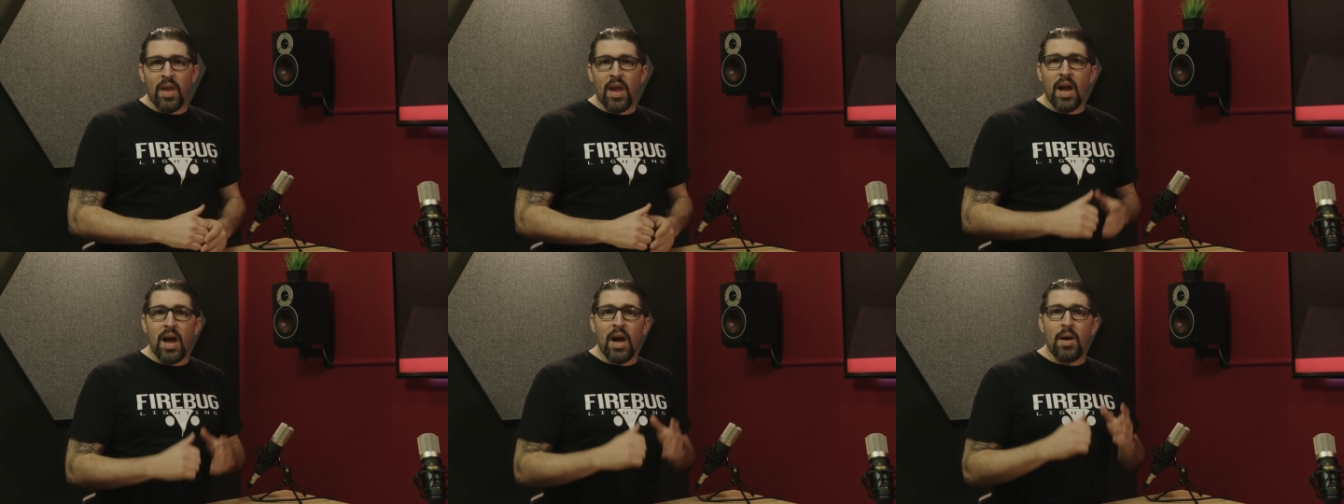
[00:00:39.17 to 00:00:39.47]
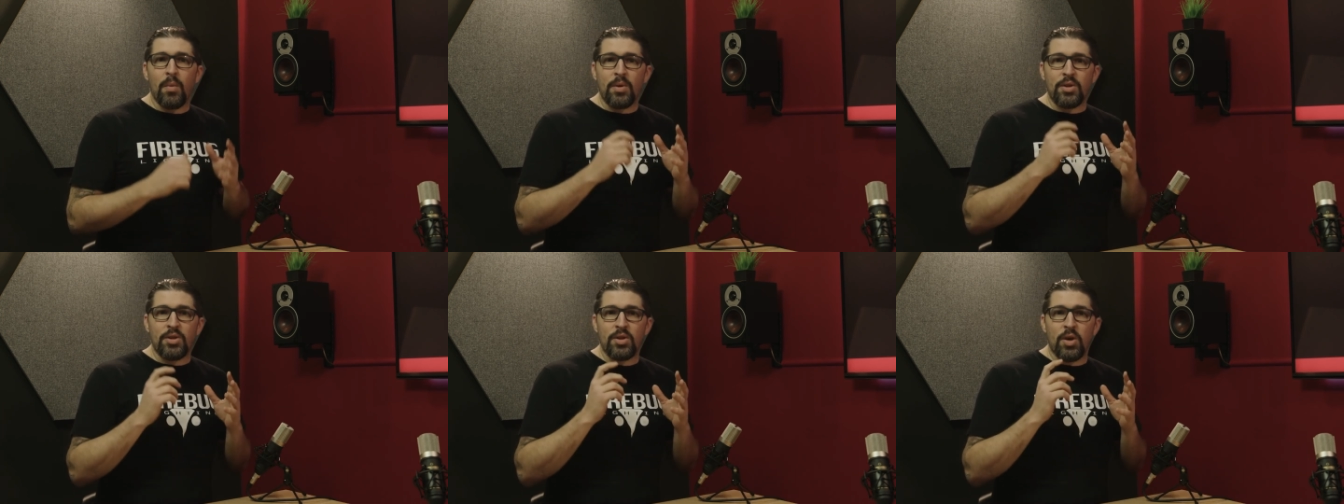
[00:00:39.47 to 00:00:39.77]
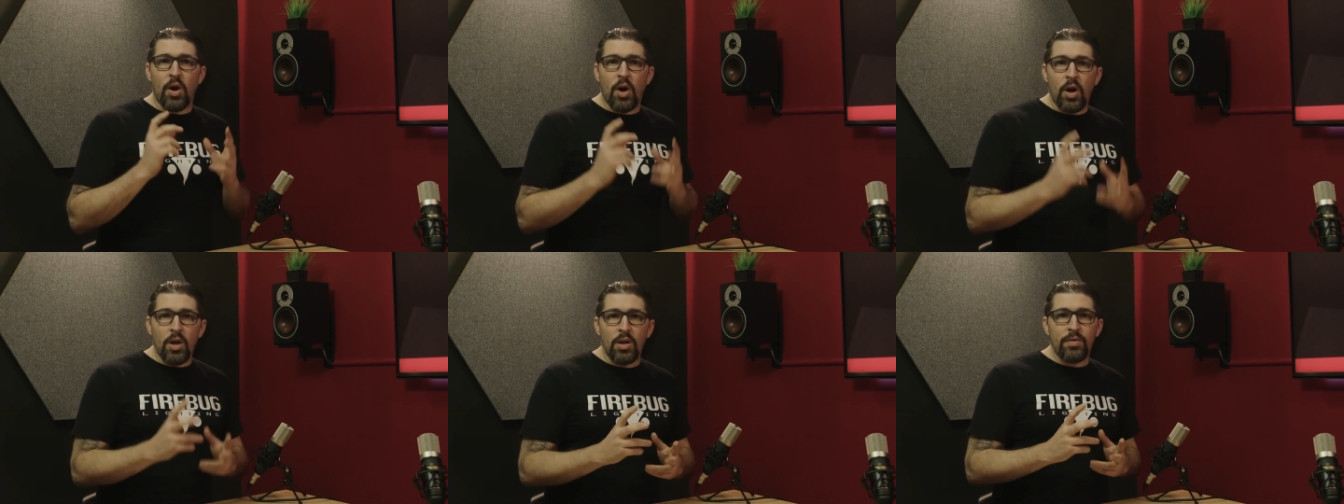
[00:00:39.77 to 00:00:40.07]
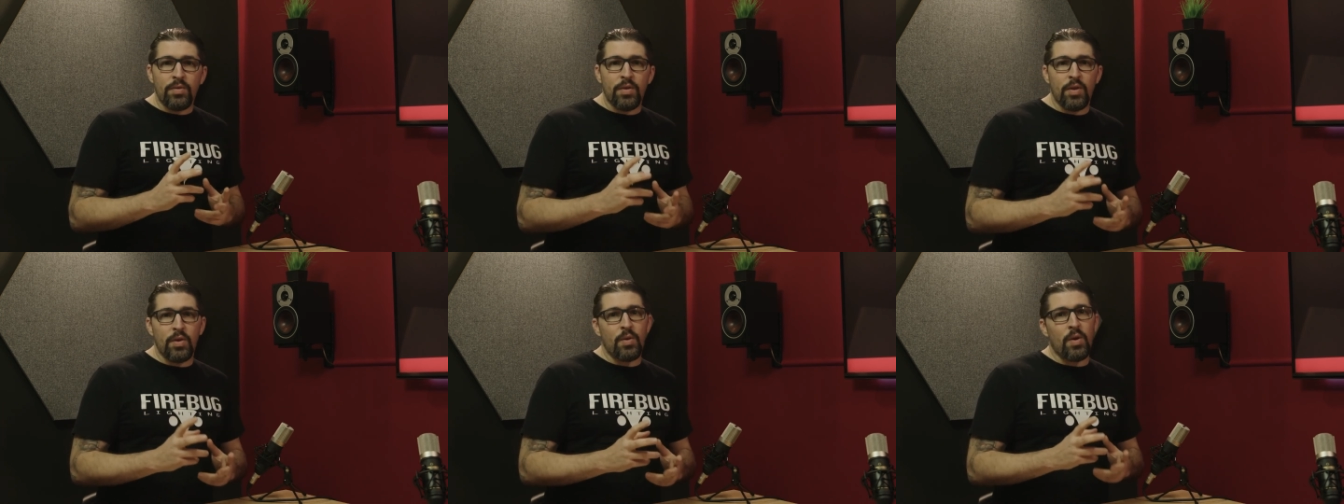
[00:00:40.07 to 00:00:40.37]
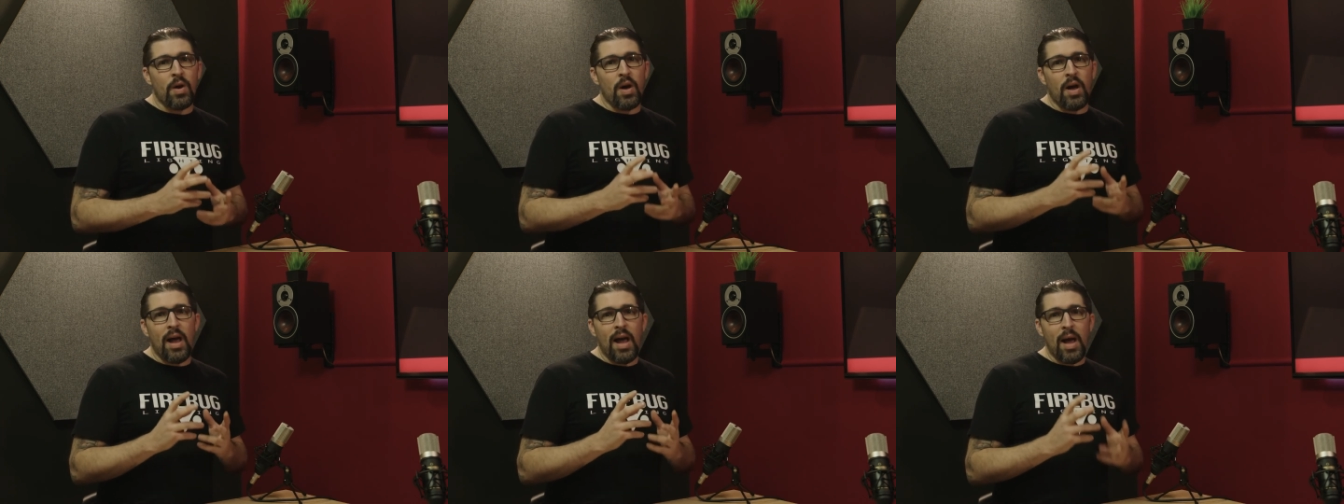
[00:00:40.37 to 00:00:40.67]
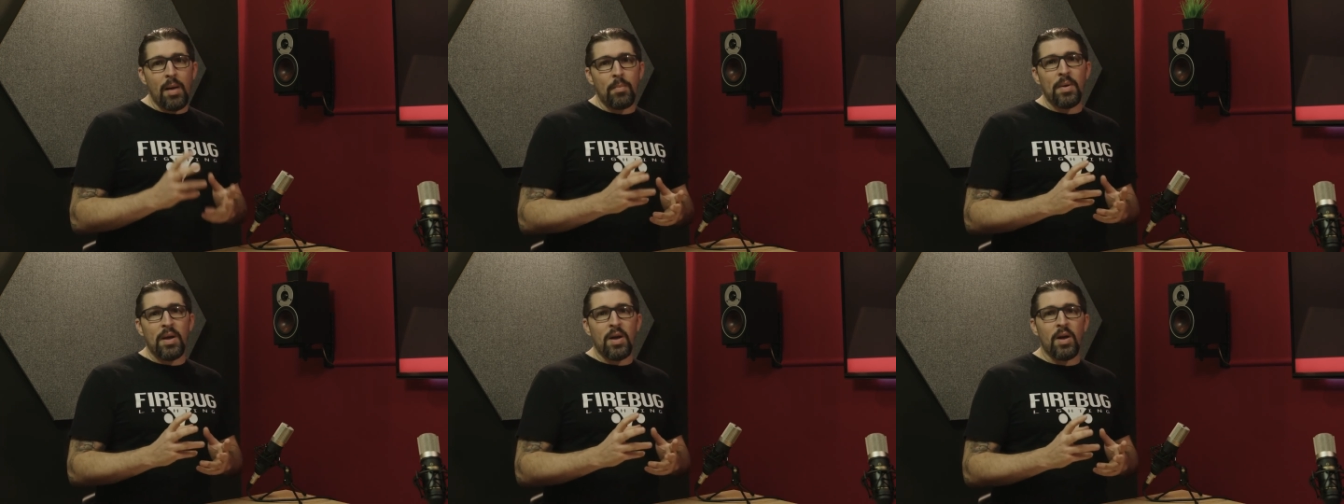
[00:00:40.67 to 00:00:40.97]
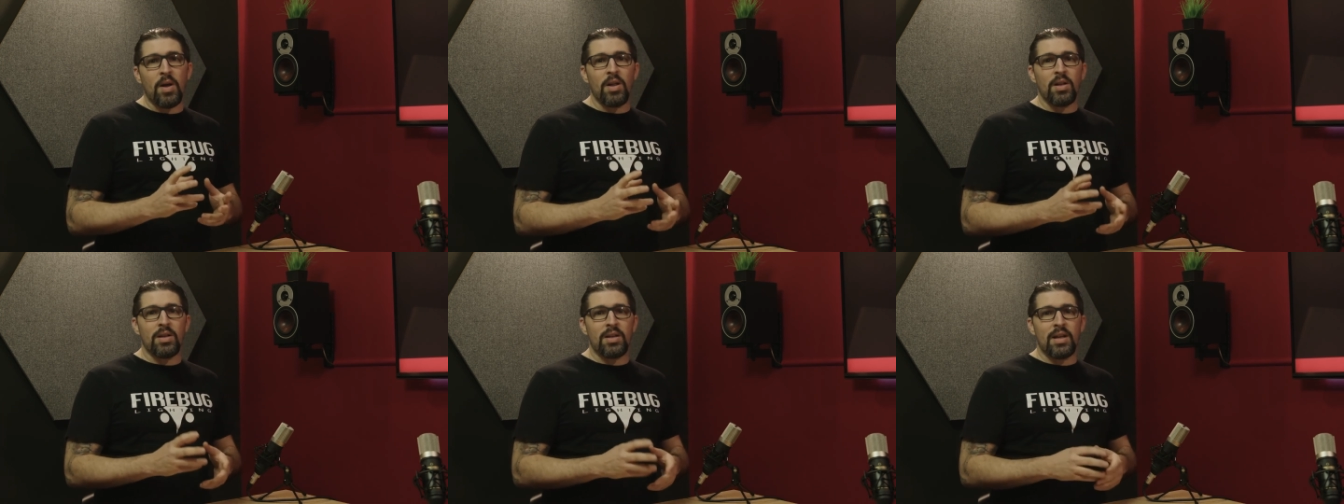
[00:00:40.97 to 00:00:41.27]
I wish all of you happy
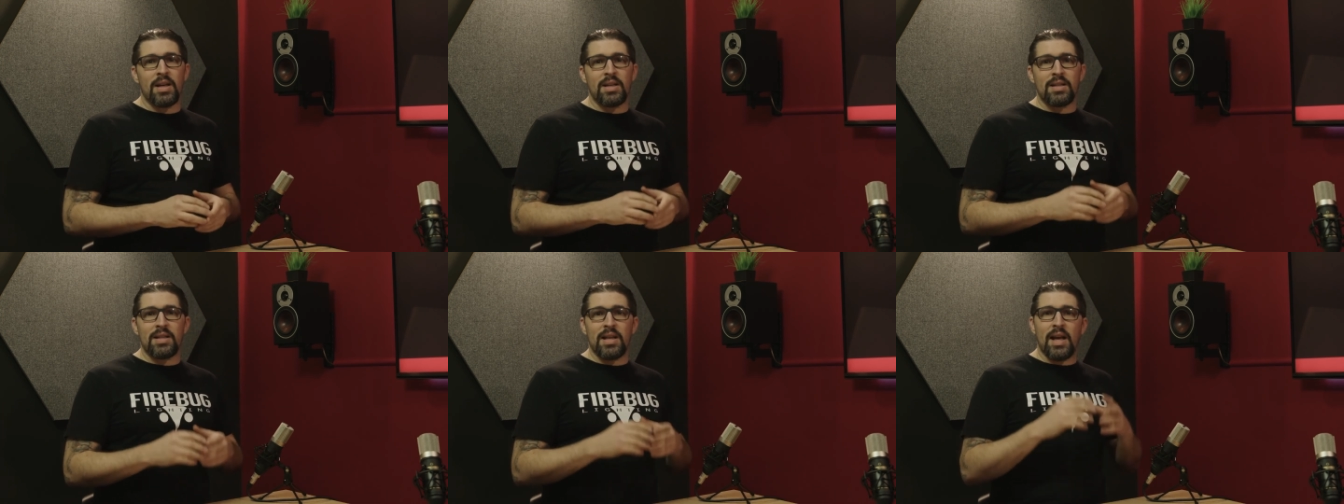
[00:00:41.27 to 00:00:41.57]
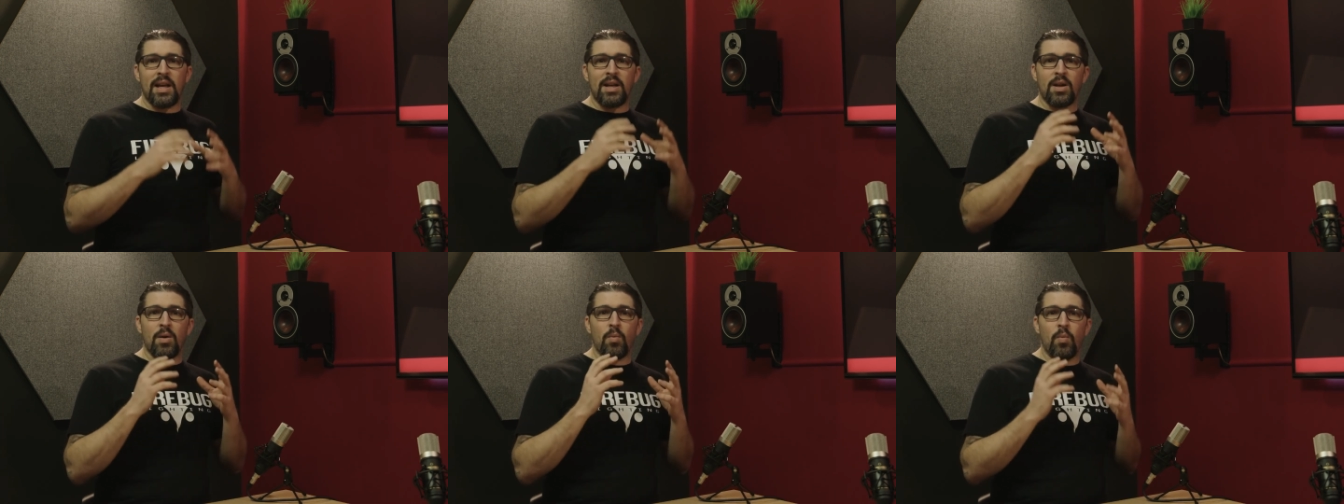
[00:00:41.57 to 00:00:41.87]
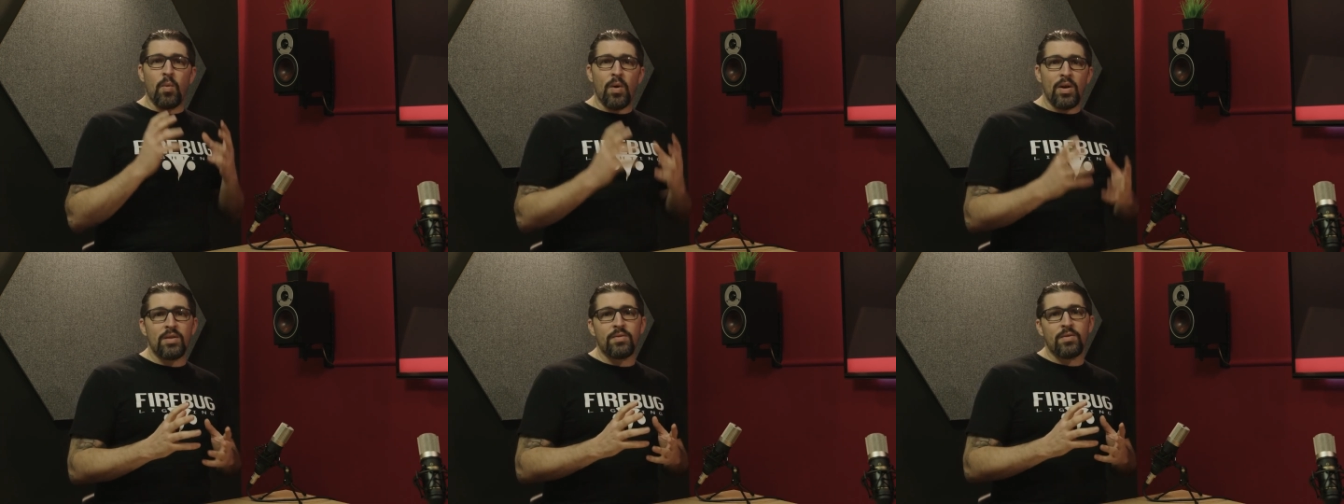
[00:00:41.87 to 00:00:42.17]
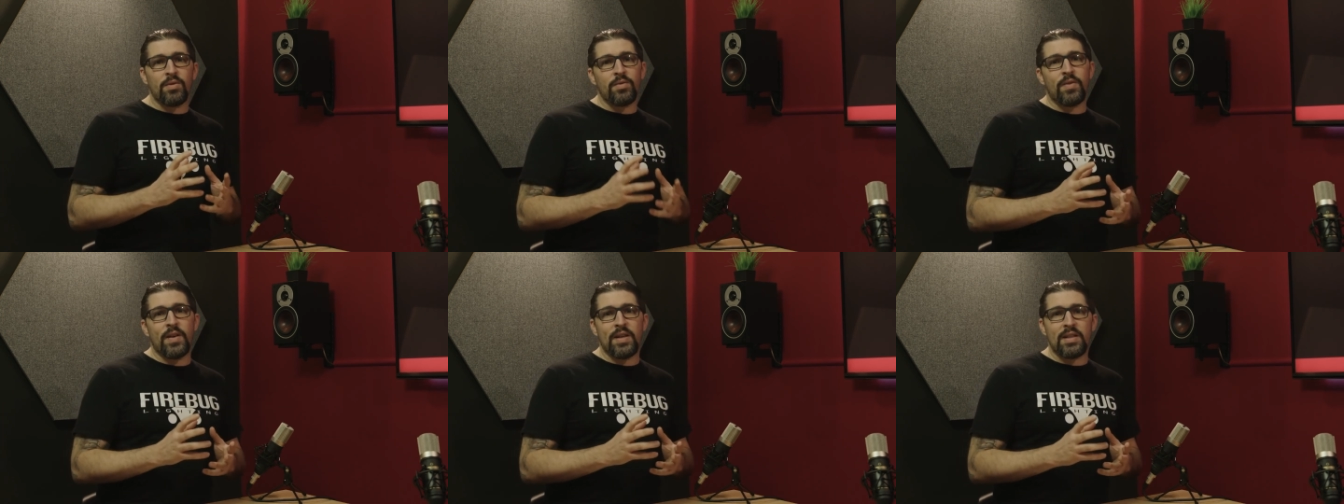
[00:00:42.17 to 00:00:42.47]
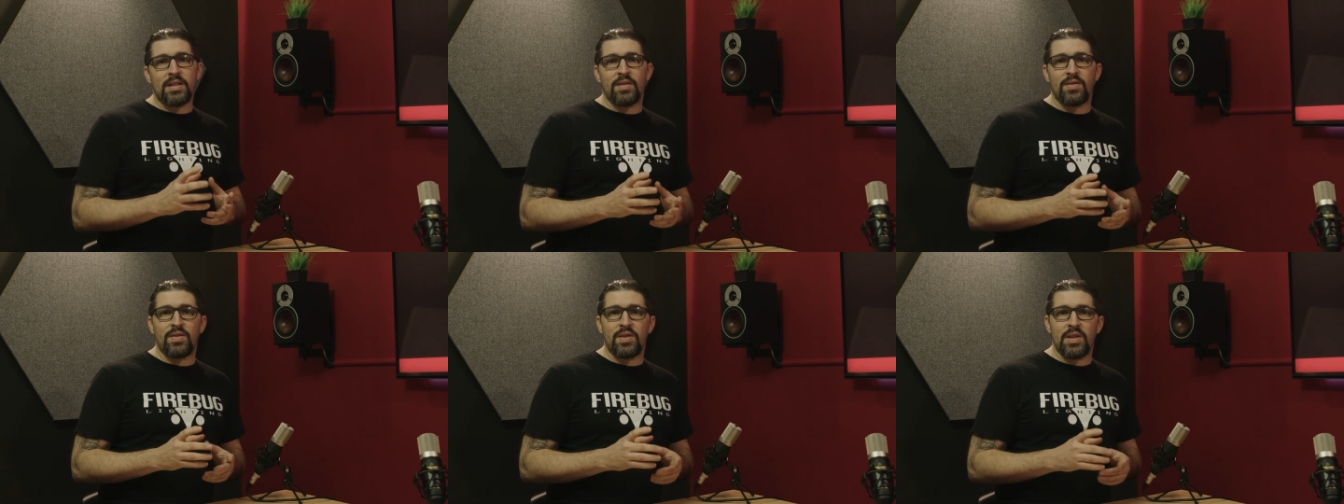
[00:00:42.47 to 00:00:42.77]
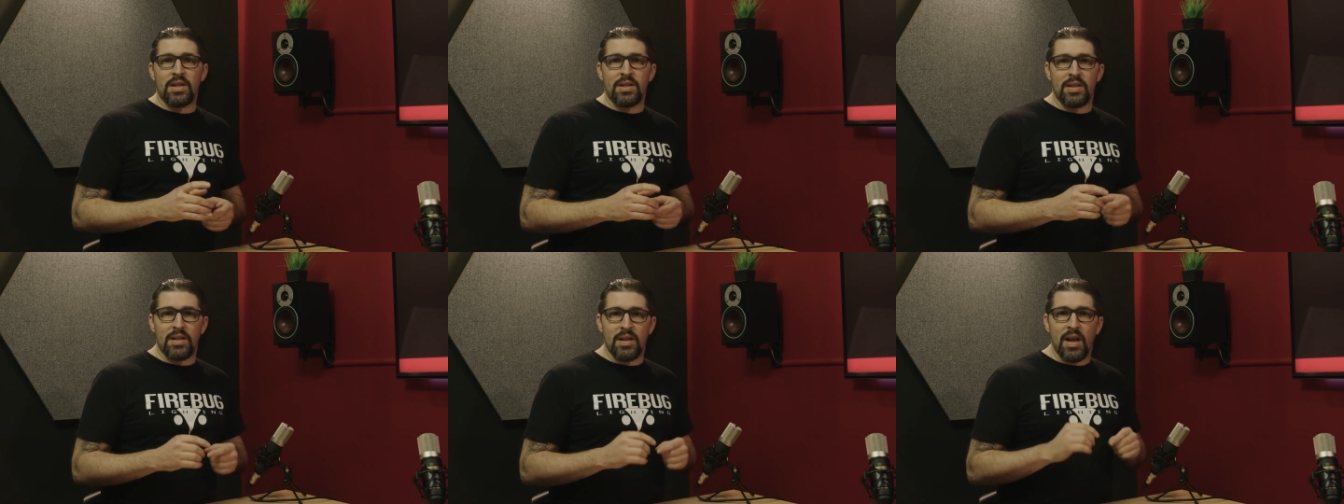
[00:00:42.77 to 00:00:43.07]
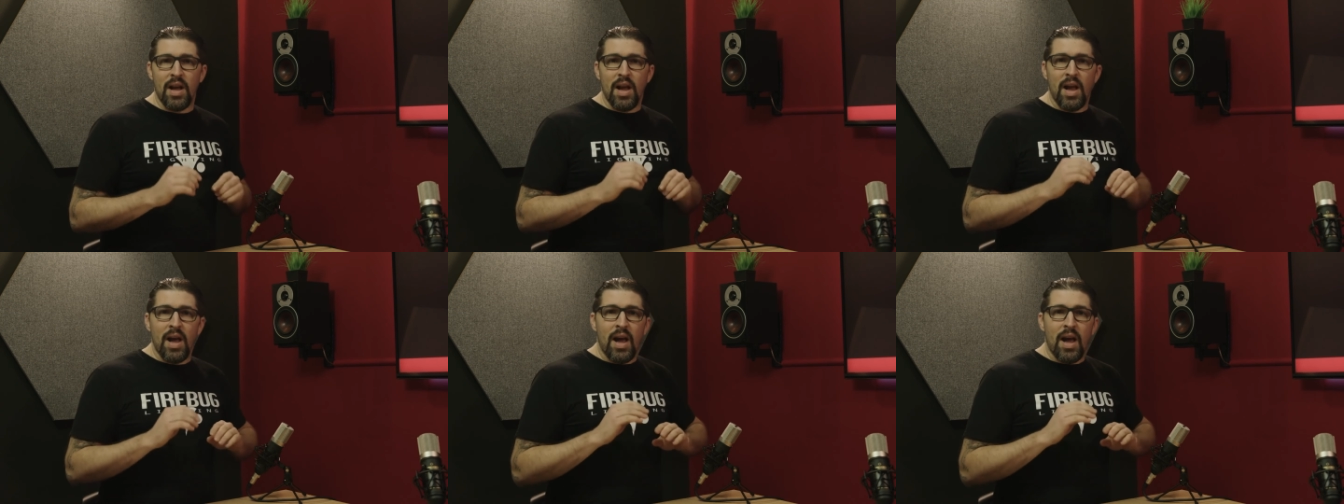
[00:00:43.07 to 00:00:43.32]
holidays and a wonderful festive season.